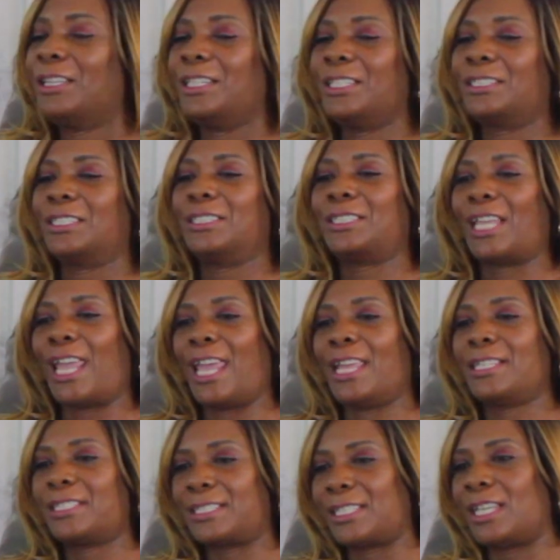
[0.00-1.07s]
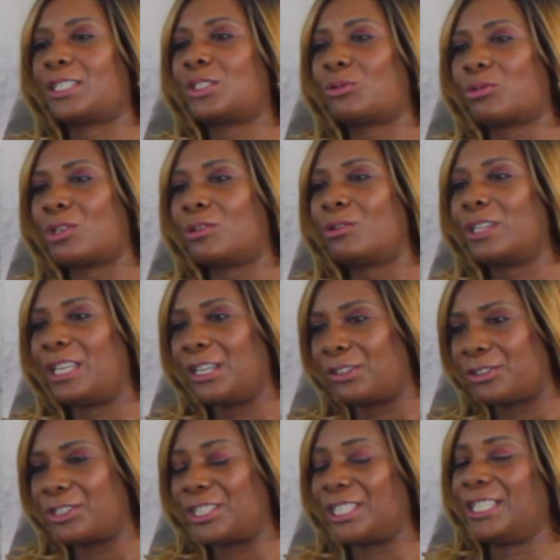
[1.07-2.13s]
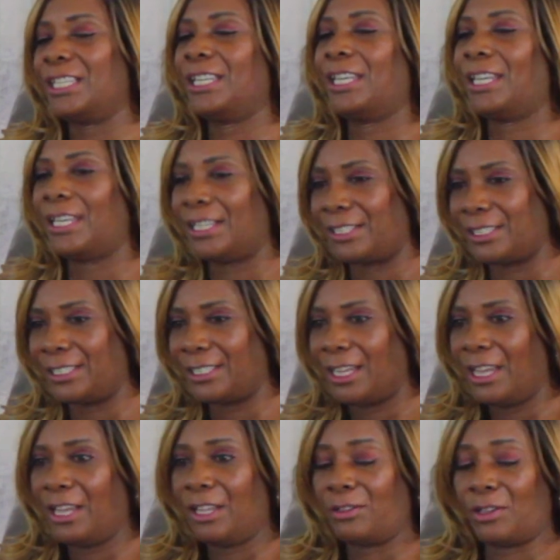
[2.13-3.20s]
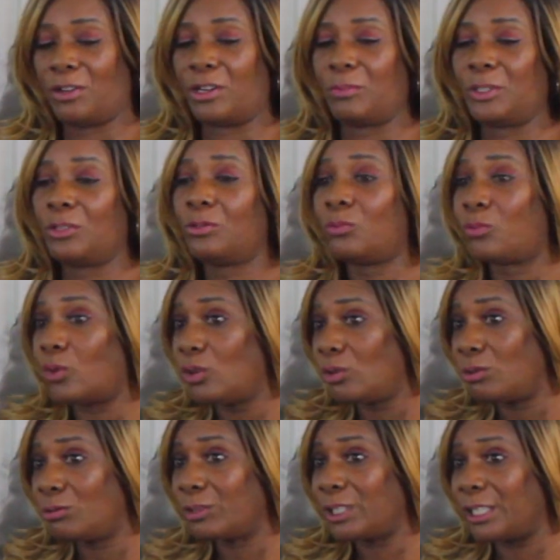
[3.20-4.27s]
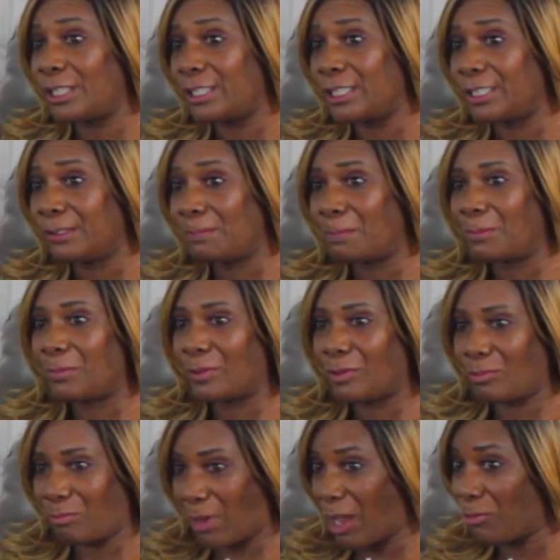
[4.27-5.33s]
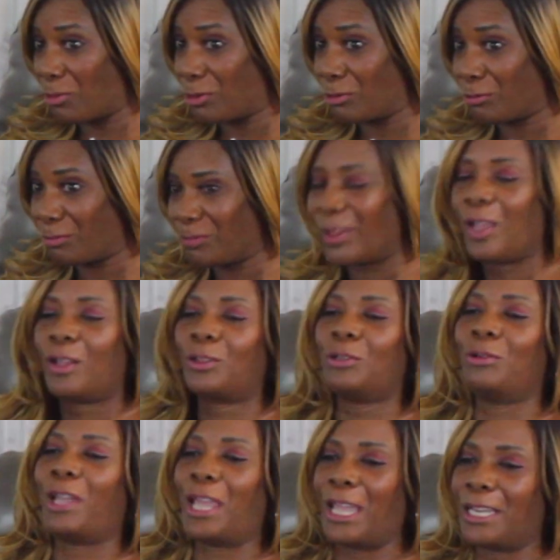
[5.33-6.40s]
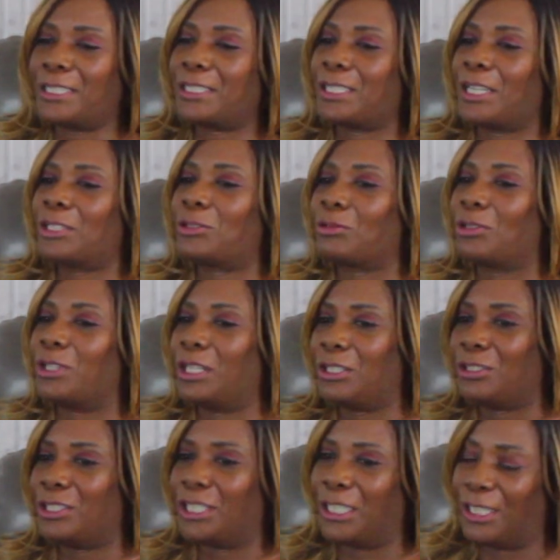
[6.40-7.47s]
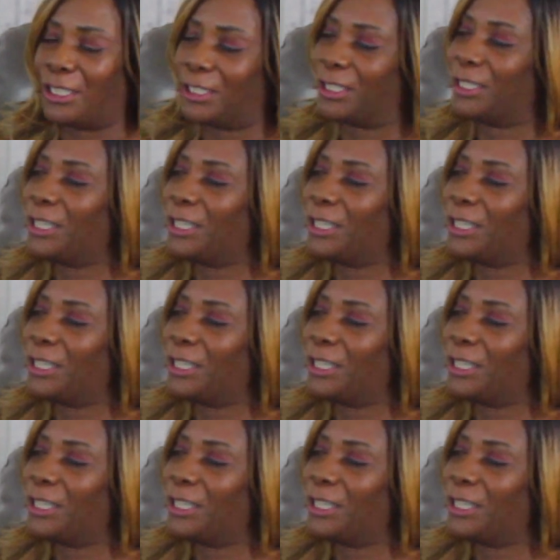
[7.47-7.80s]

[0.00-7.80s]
This is Ancestral Energy Healing. They're going to do womb healing, my womb, through ancestral energy healing.